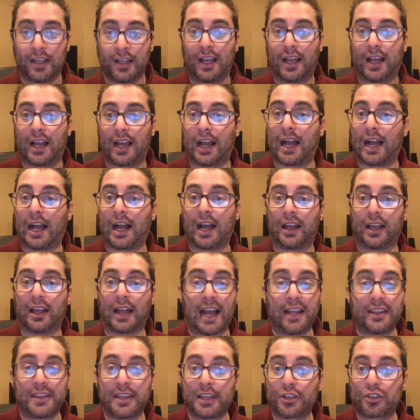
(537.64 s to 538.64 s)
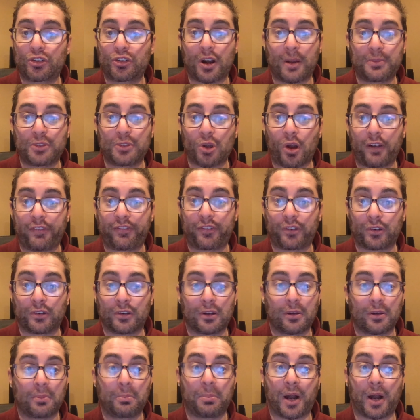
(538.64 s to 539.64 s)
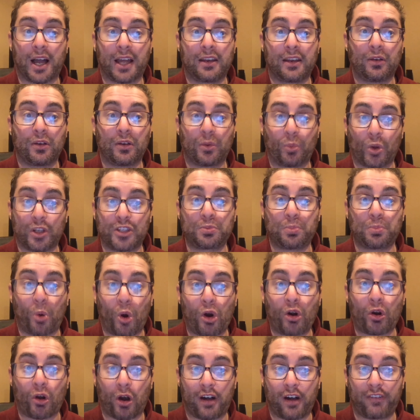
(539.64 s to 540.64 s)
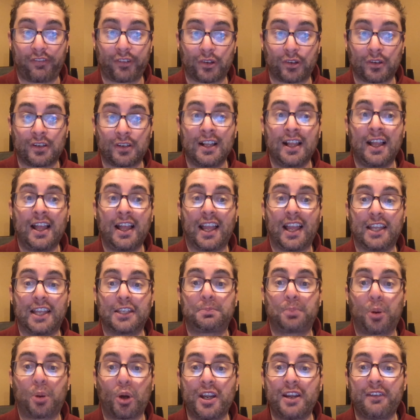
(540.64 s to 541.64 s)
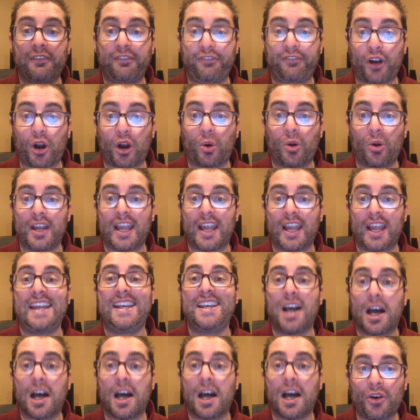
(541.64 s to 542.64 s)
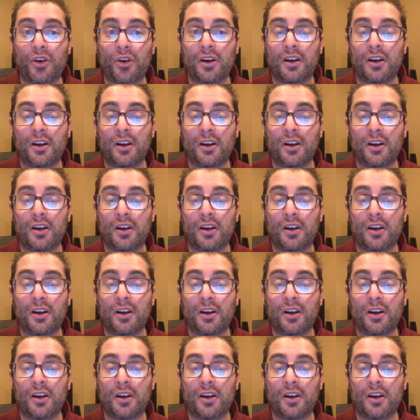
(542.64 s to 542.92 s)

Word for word: I think Trump's awful, but what's more awful is putting forward another